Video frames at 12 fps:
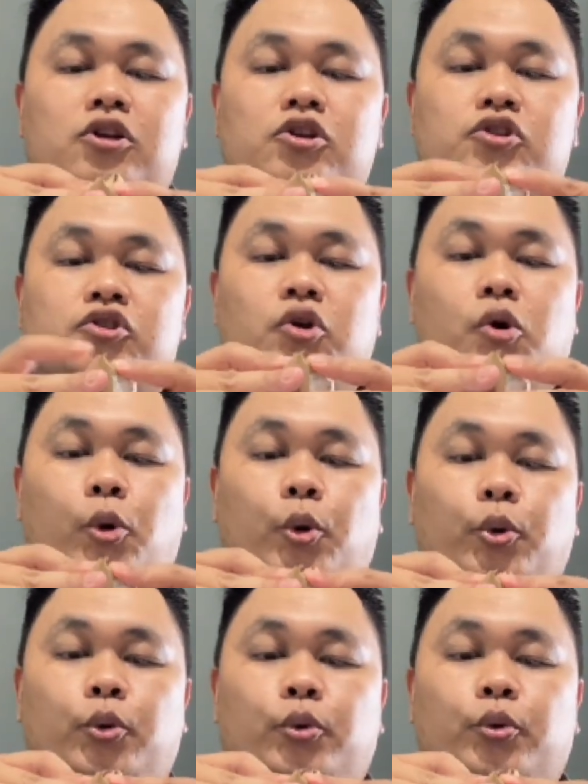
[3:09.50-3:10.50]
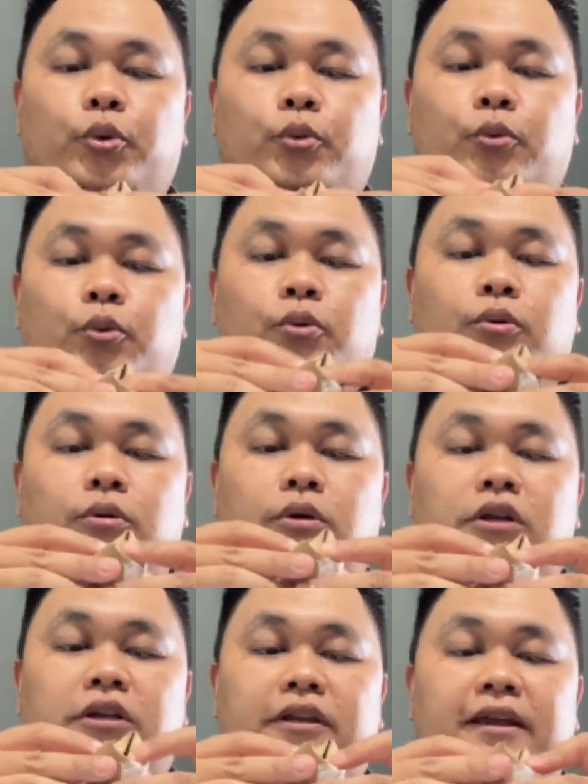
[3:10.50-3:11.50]
so
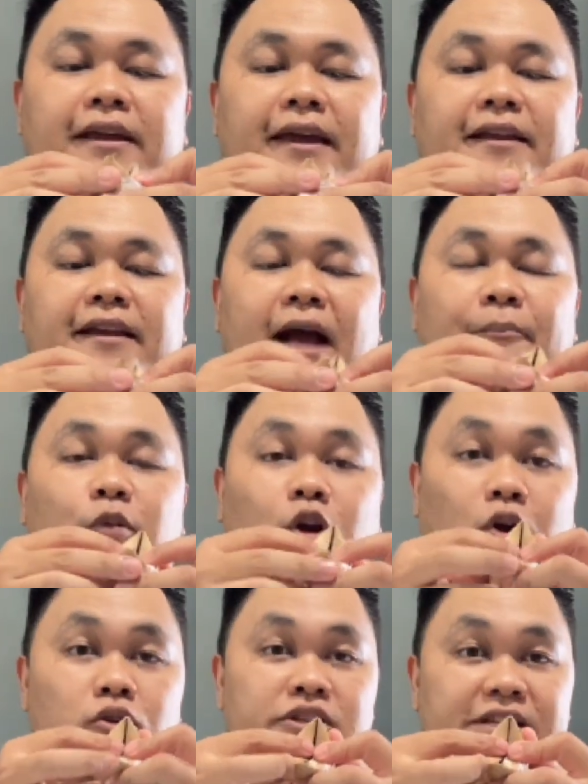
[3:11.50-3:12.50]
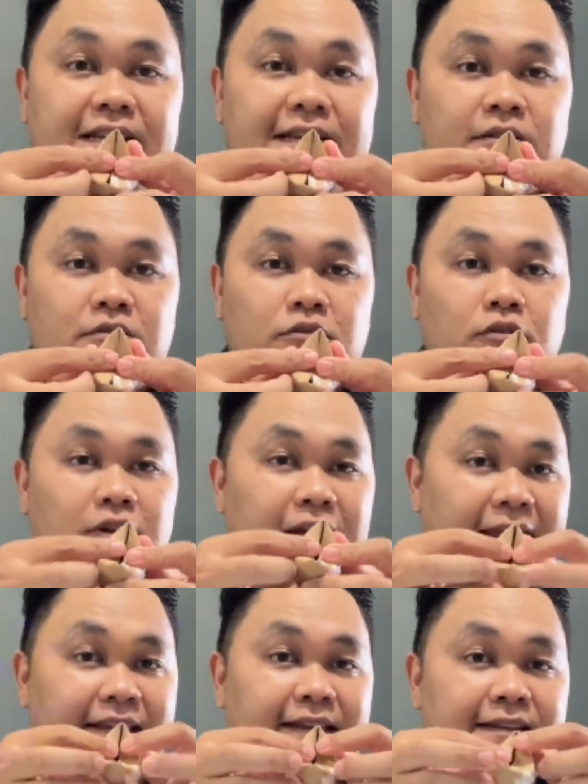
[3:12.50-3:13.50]
they can come closely, look
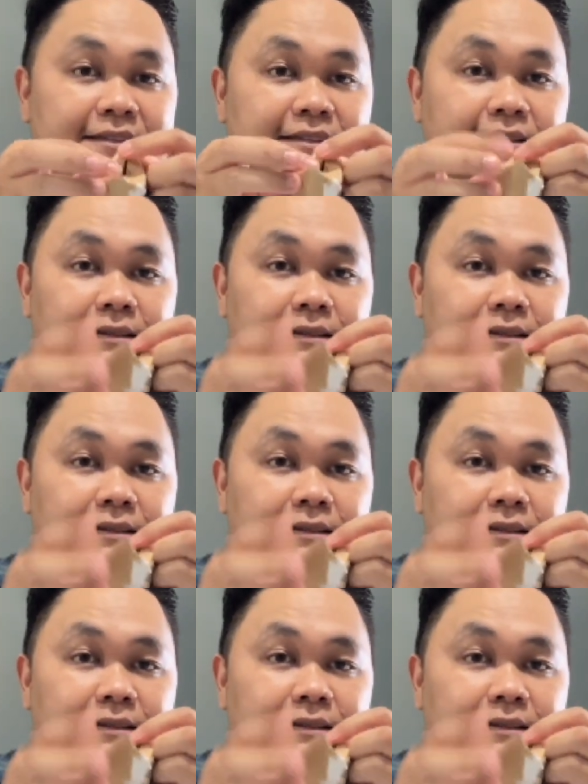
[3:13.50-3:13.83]
like this,